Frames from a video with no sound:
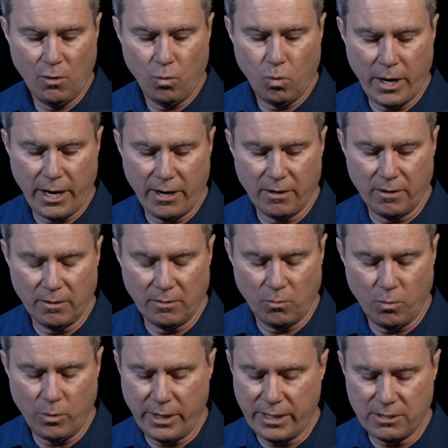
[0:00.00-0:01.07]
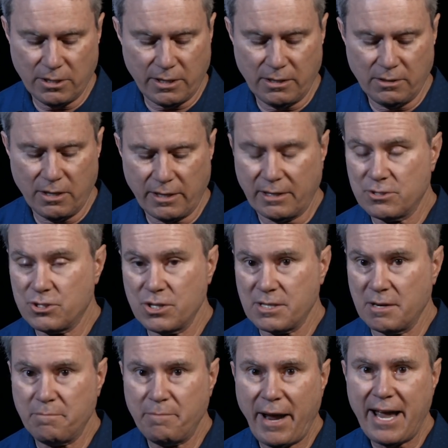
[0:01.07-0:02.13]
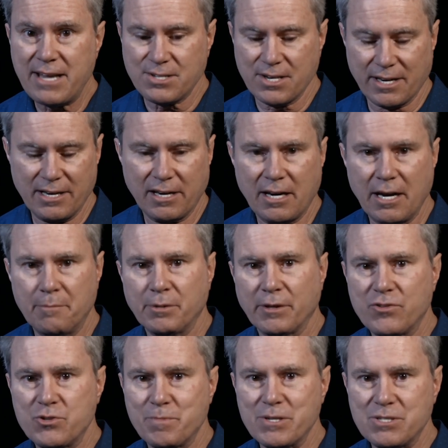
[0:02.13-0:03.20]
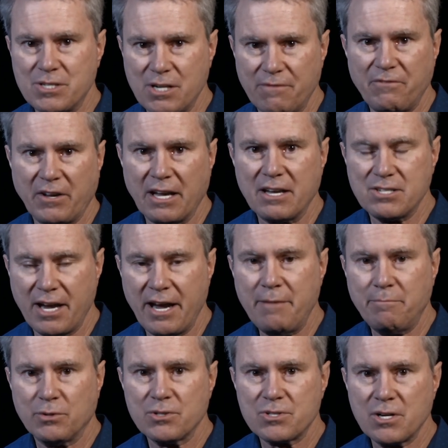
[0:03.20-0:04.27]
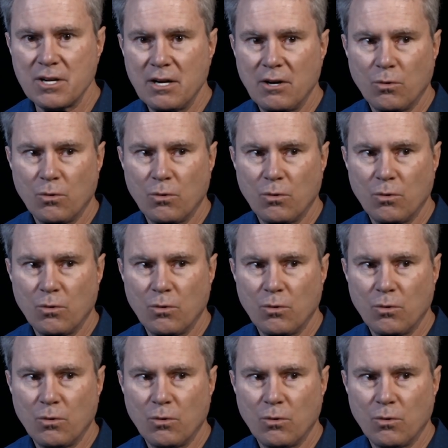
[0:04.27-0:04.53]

where we took a look just in passing at a couple of specific examples